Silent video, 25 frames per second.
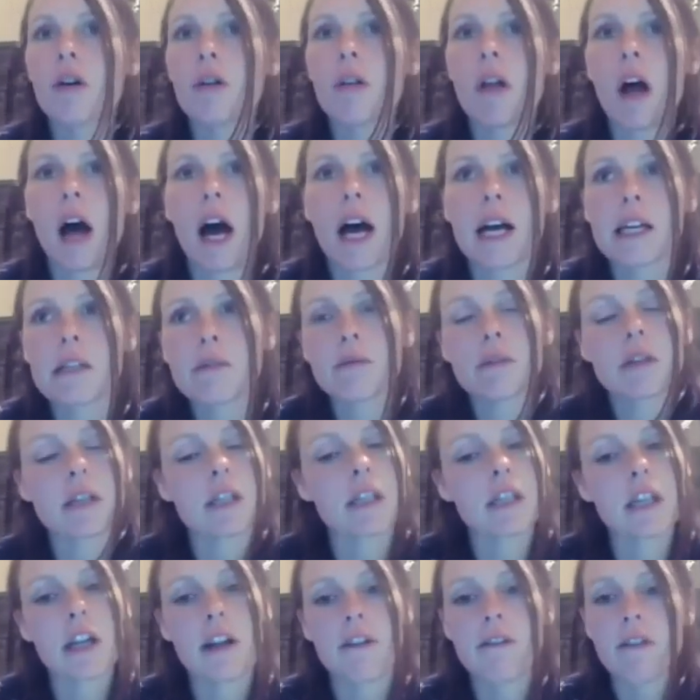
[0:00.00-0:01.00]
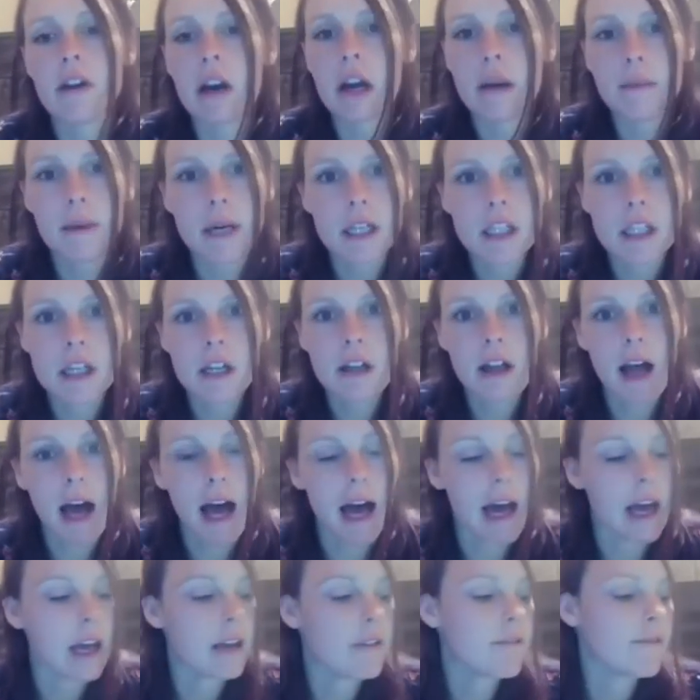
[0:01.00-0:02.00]
laws were still very much
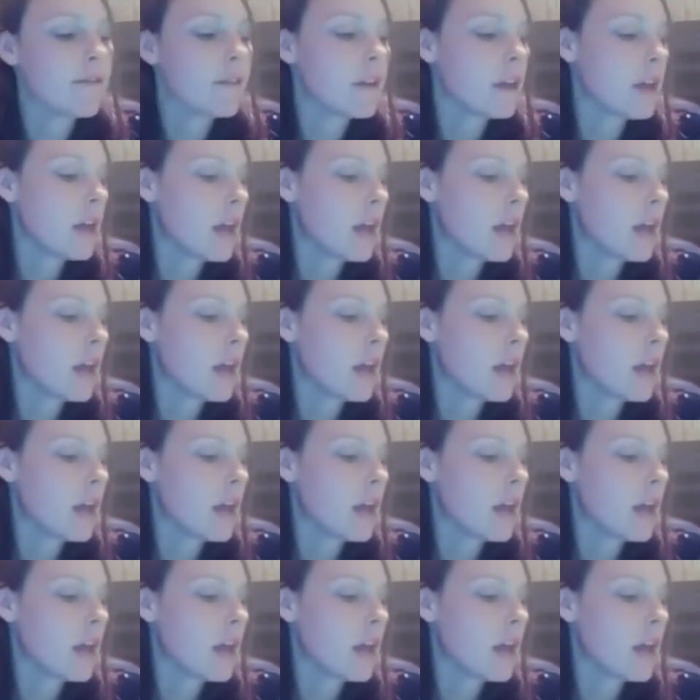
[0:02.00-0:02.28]
alive.